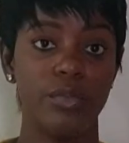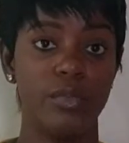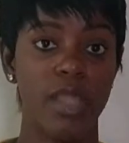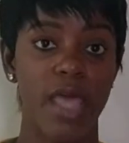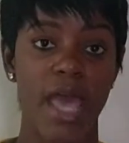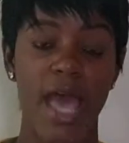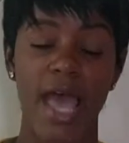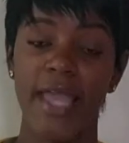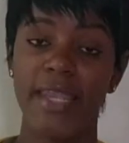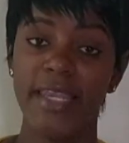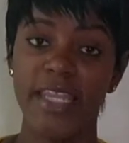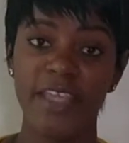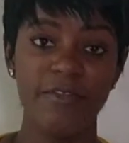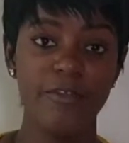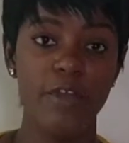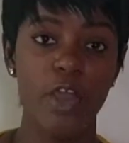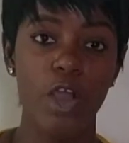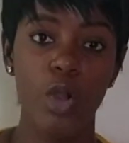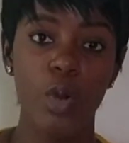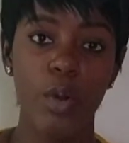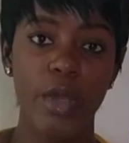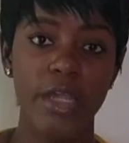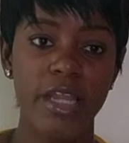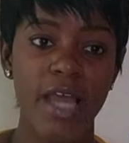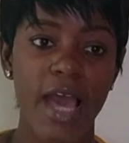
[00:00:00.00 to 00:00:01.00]
And if you're
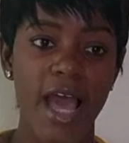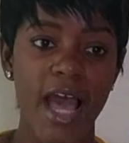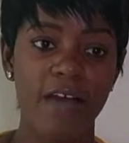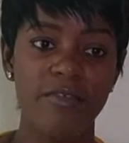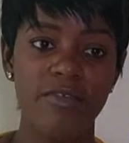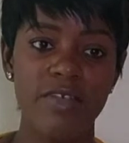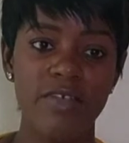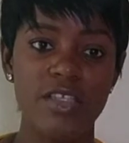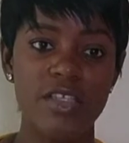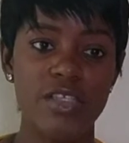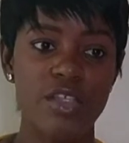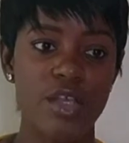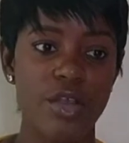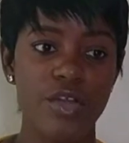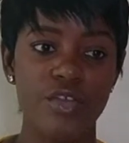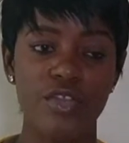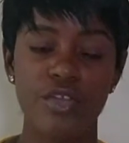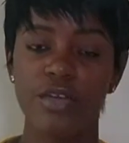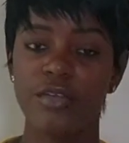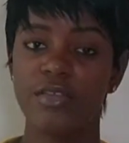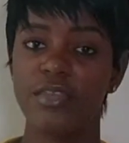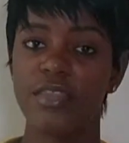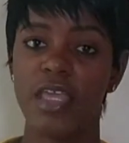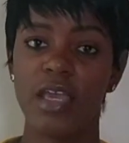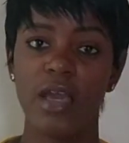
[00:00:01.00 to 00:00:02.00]
going to have a surgery,
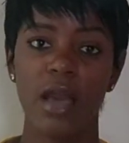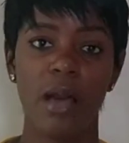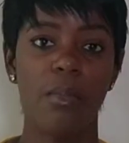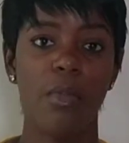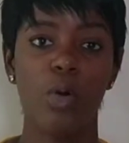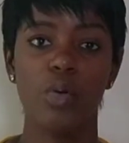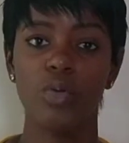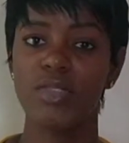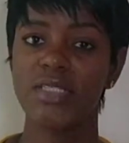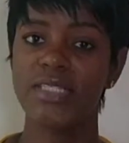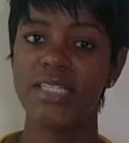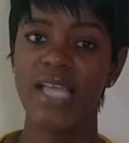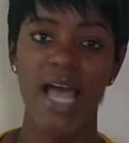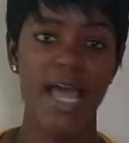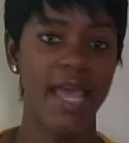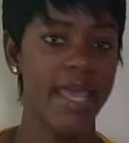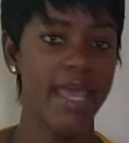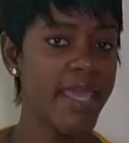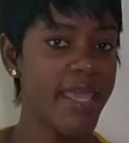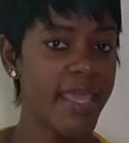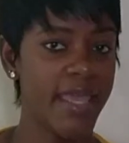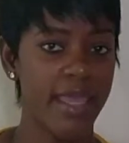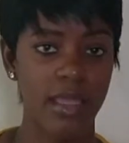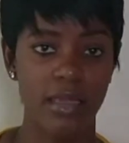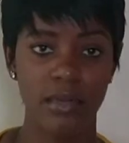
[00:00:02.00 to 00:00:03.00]
you think about
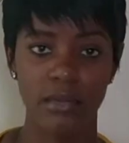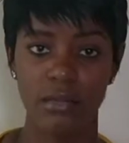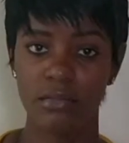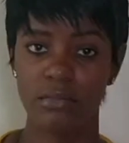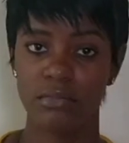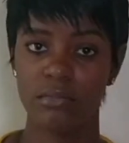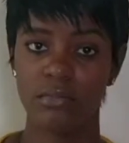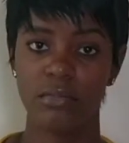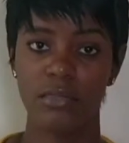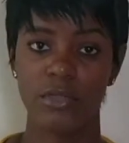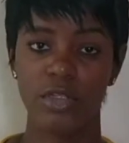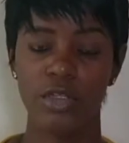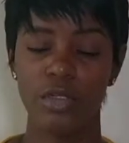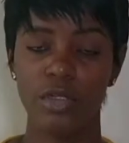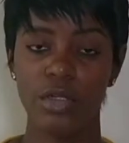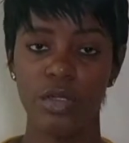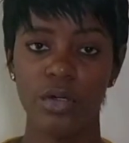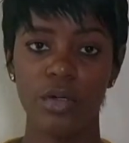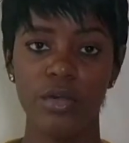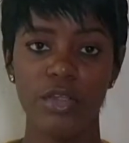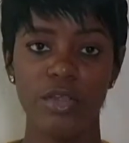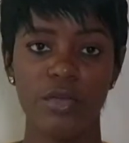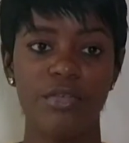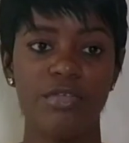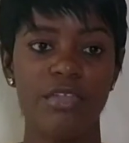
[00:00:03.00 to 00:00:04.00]
dying.
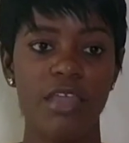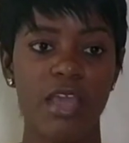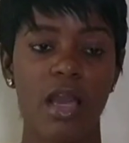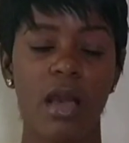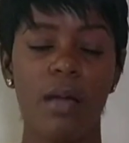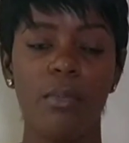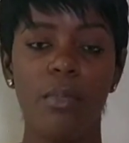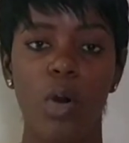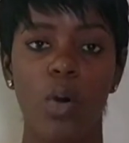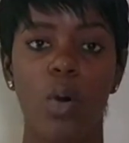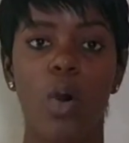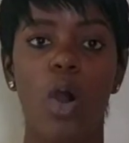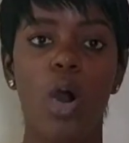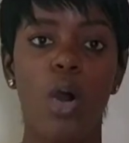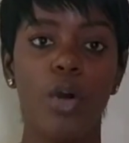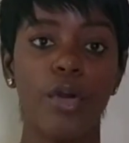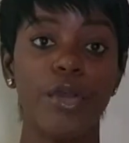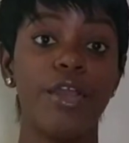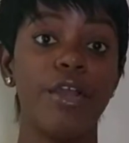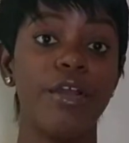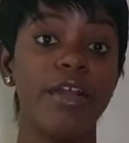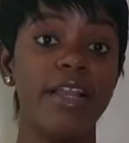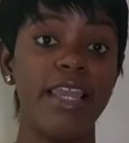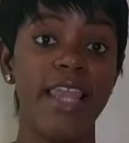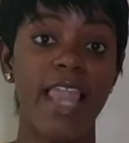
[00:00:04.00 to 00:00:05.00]
You think about how
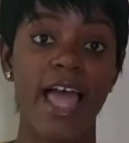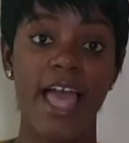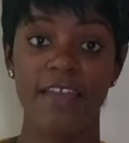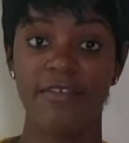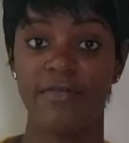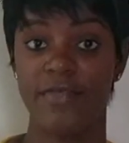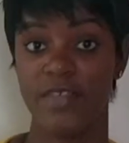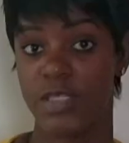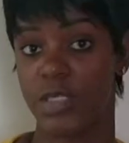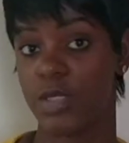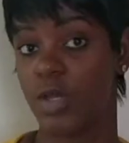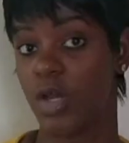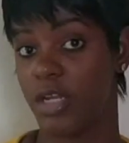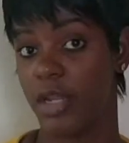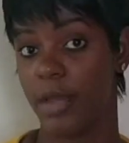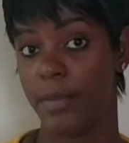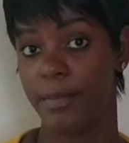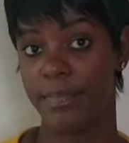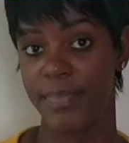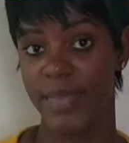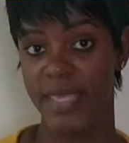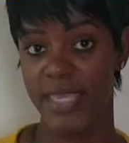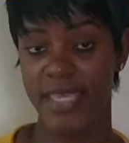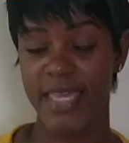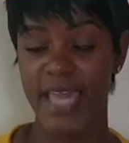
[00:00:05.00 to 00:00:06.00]
your life is gonna
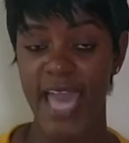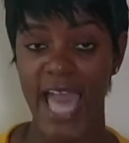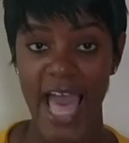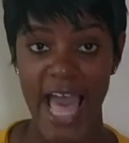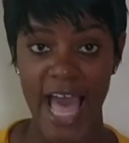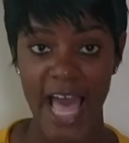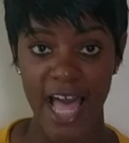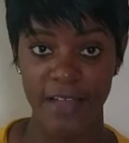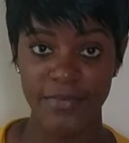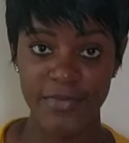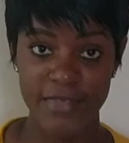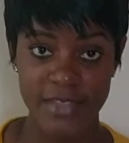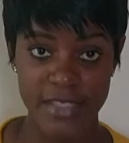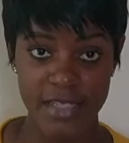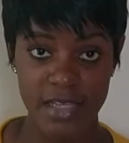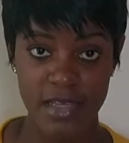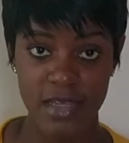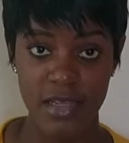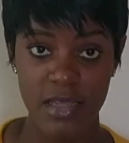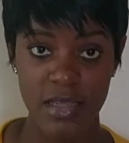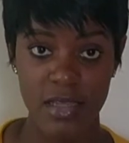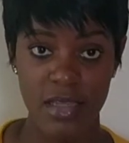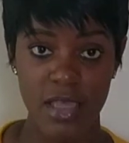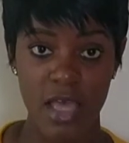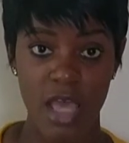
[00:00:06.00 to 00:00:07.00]
be after.
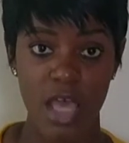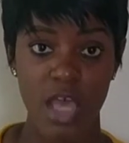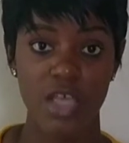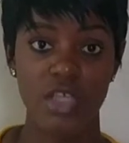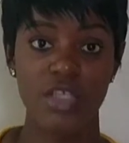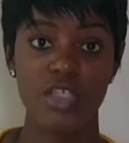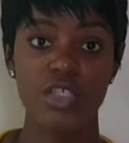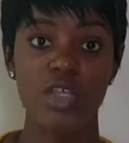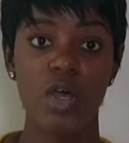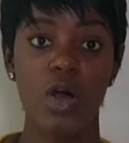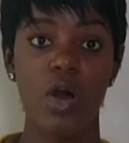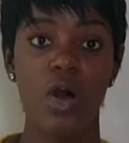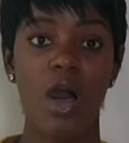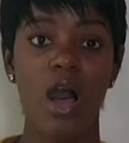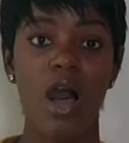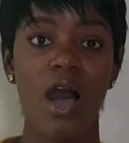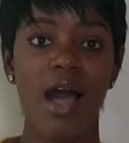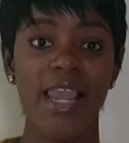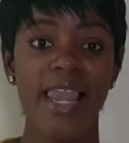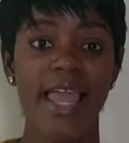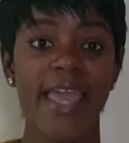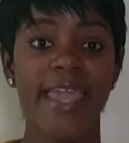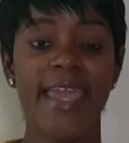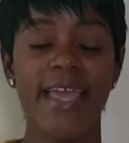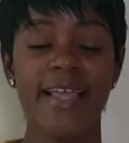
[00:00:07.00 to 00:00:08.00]
So all
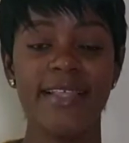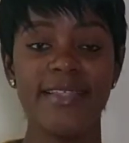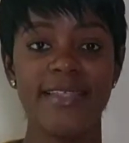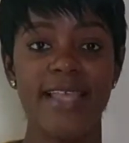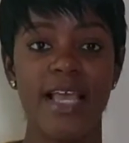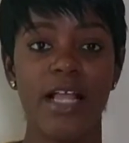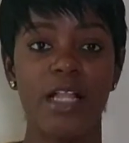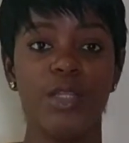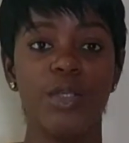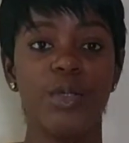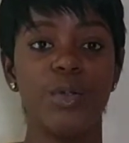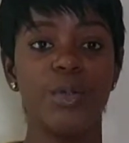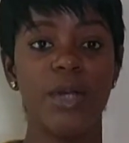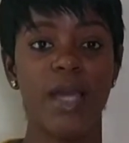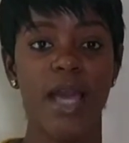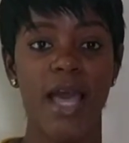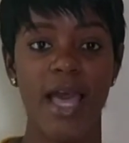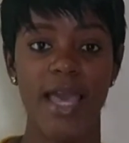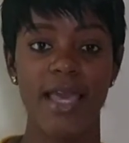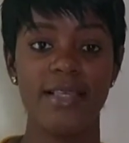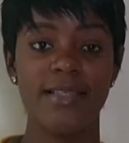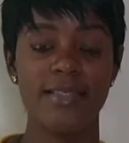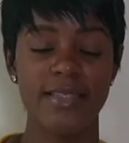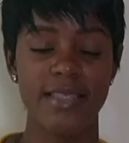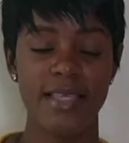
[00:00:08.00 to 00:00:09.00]
I can tell you
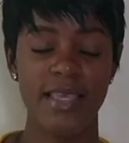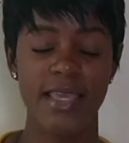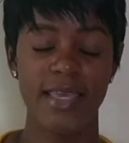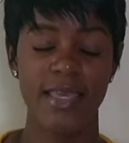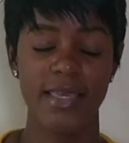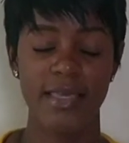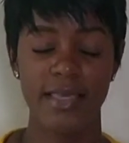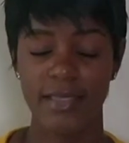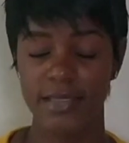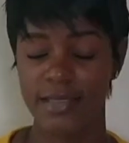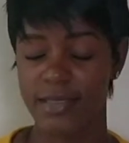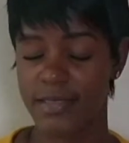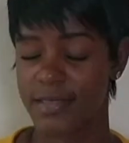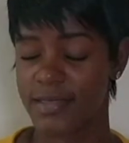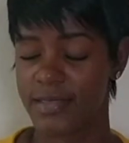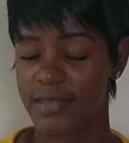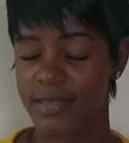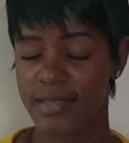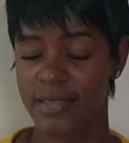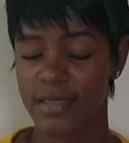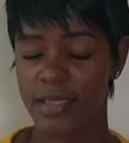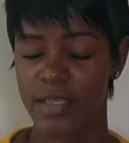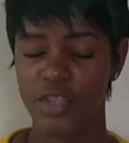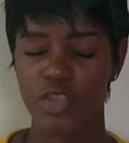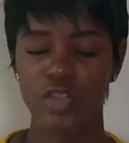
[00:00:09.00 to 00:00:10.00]
guys is,
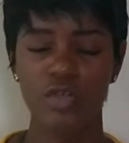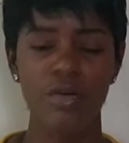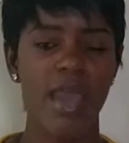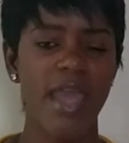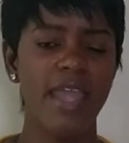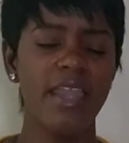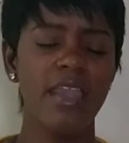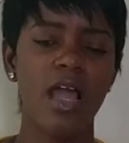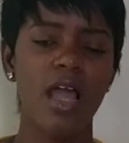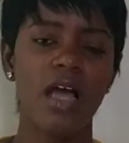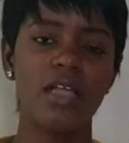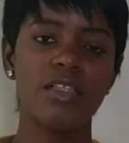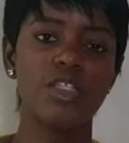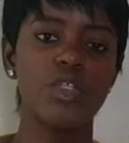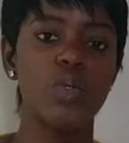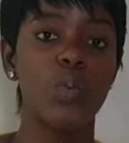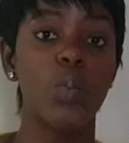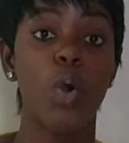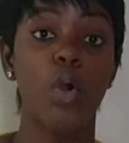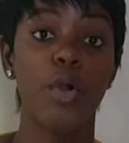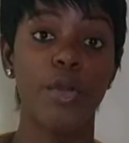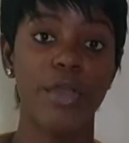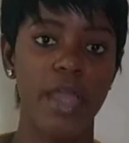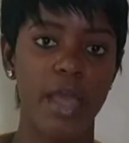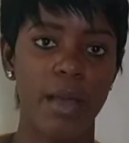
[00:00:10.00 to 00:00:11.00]
try not to
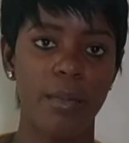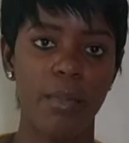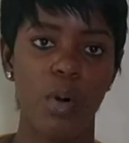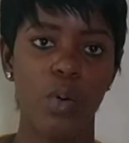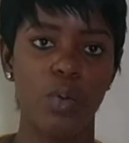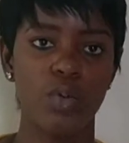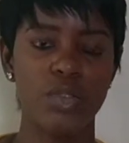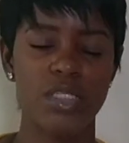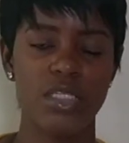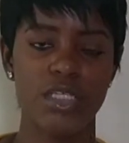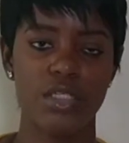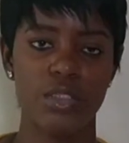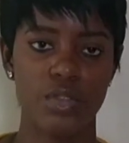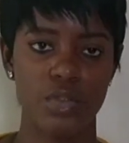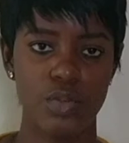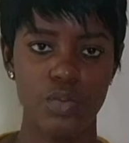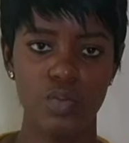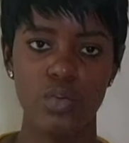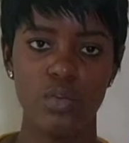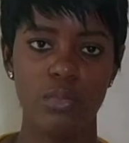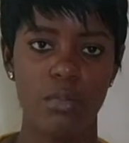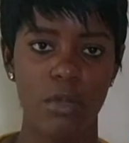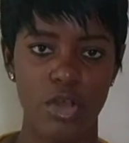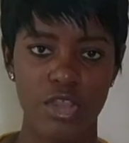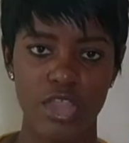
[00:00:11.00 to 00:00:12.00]
worry about it
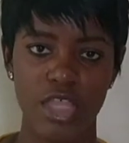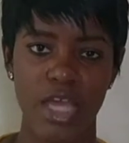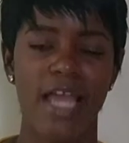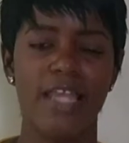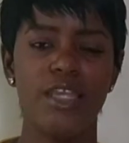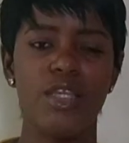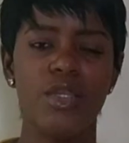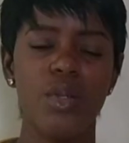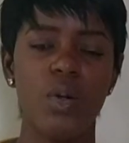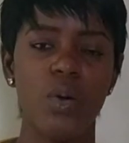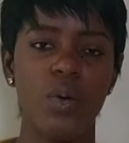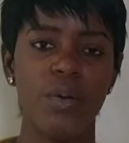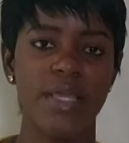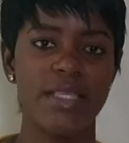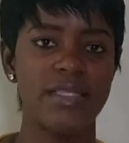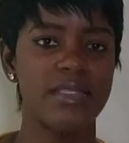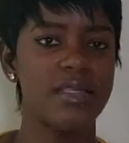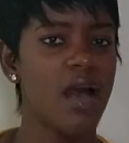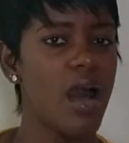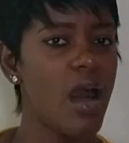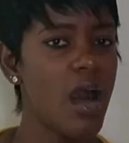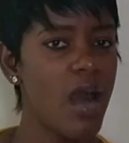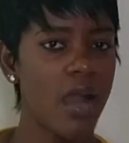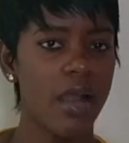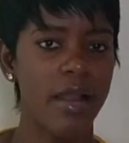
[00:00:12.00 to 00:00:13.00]
too much. I know it's
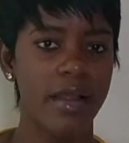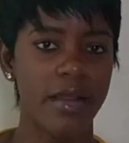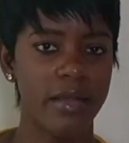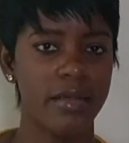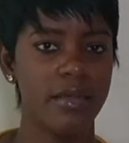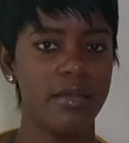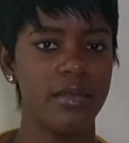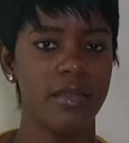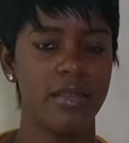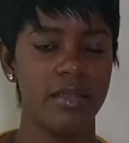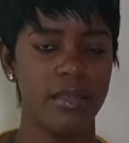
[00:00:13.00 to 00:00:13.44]
hard.